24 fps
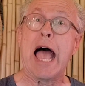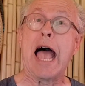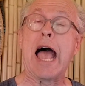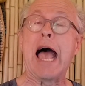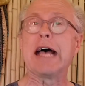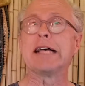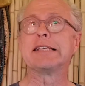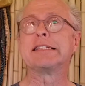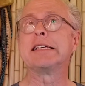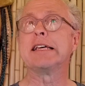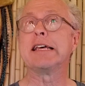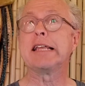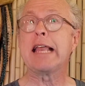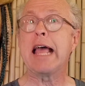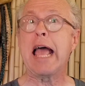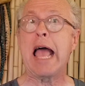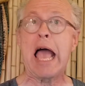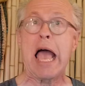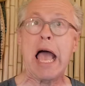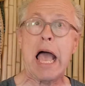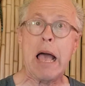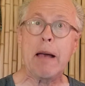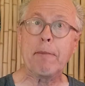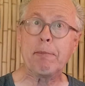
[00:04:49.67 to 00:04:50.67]
As it
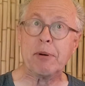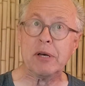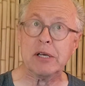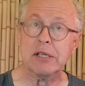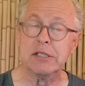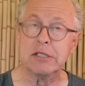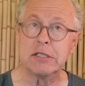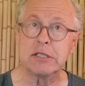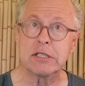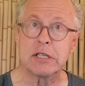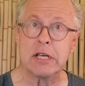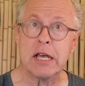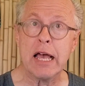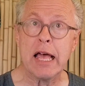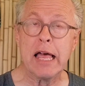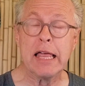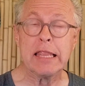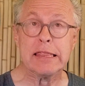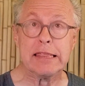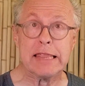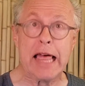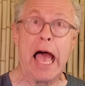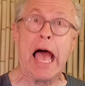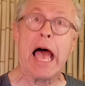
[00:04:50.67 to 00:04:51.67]
happens,
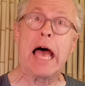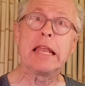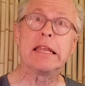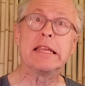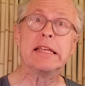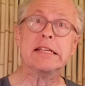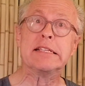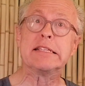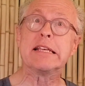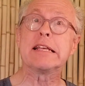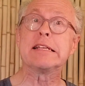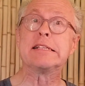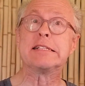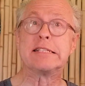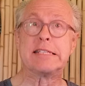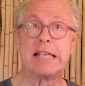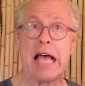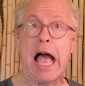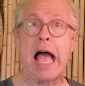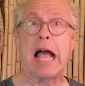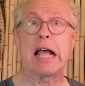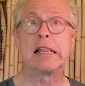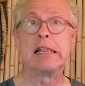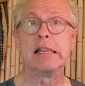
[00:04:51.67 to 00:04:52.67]
that is
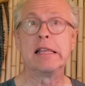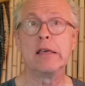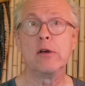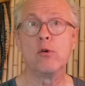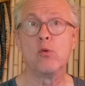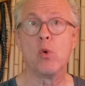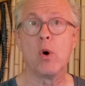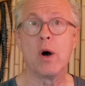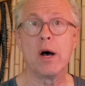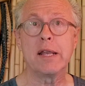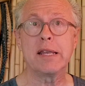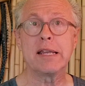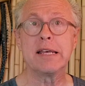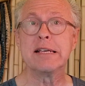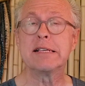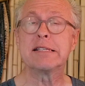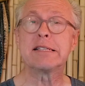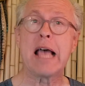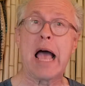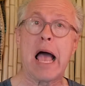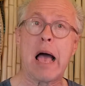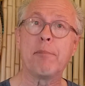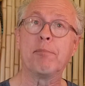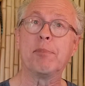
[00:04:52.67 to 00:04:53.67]
exactly what
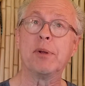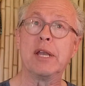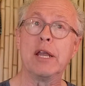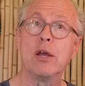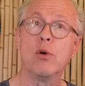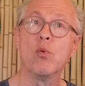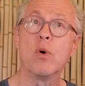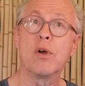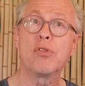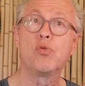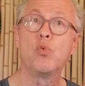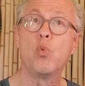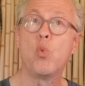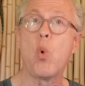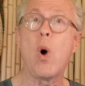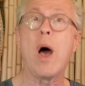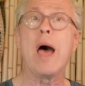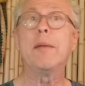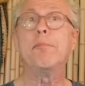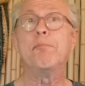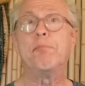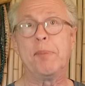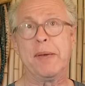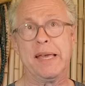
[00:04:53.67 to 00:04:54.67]
is happening with
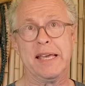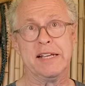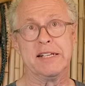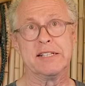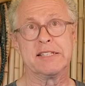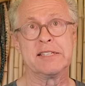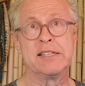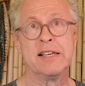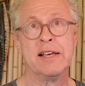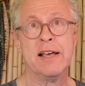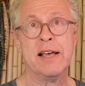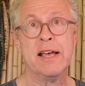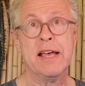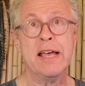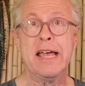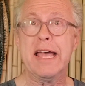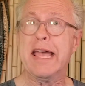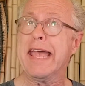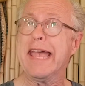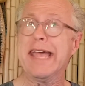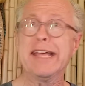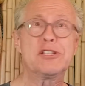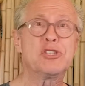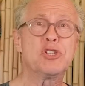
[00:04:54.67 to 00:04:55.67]
One Piece.
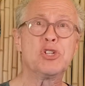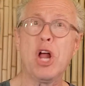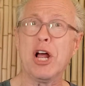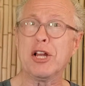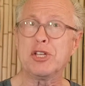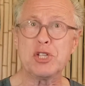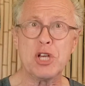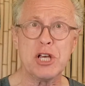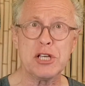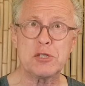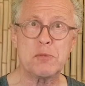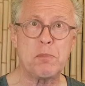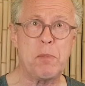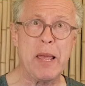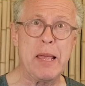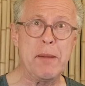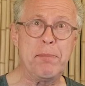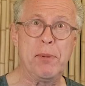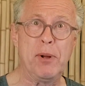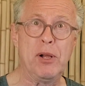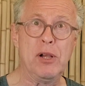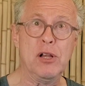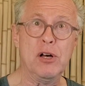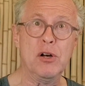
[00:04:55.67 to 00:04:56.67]
It's not just
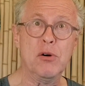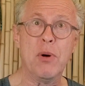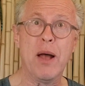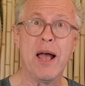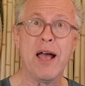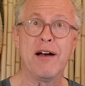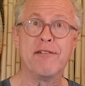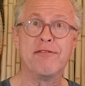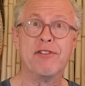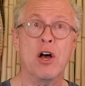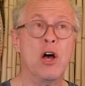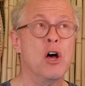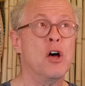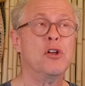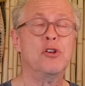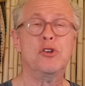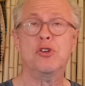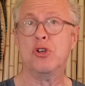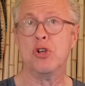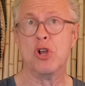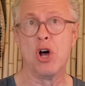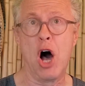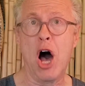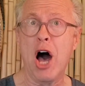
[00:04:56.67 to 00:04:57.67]
people who have
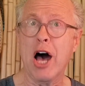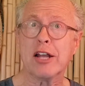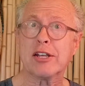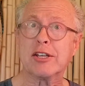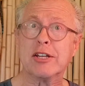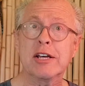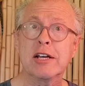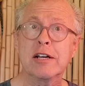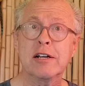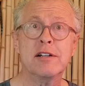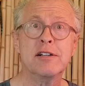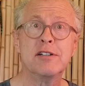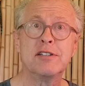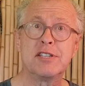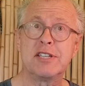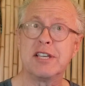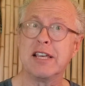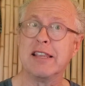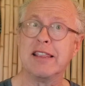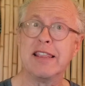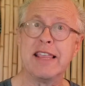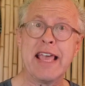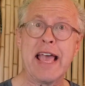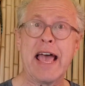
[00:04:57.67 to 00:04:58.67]
not
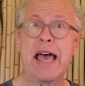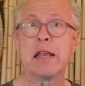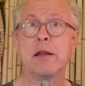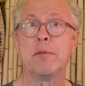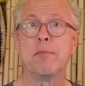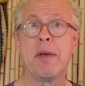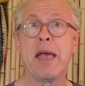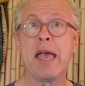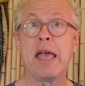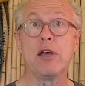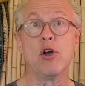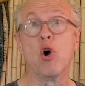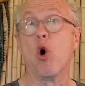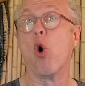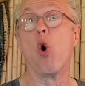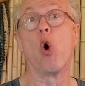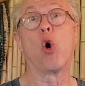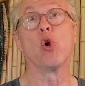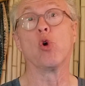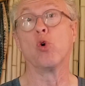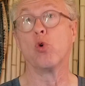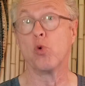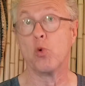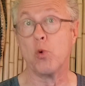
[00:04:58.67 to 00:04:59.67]
seen the anime
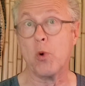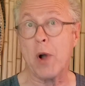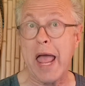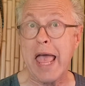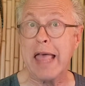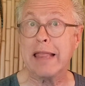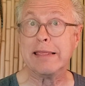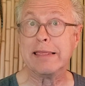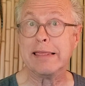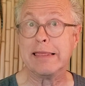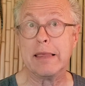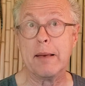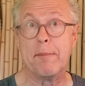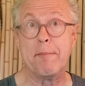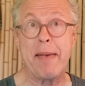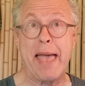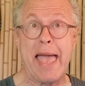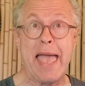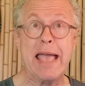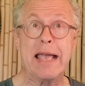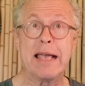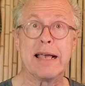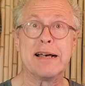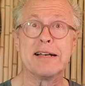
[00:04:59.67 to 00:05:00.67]
or read the
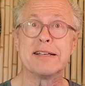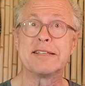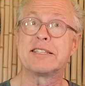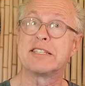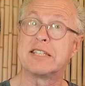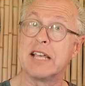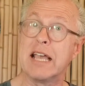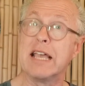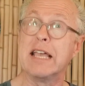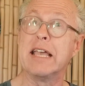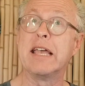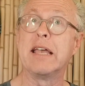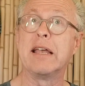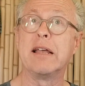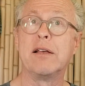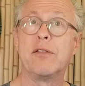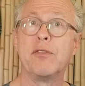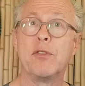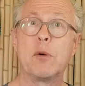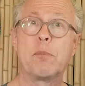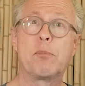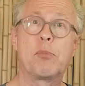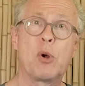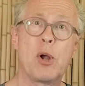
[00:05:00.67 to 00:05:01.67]
manga singing
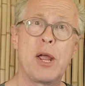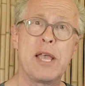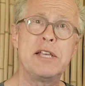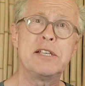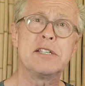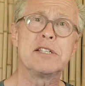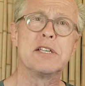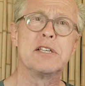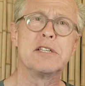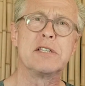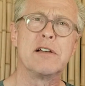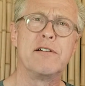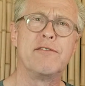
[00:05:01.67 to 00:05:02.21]
the praises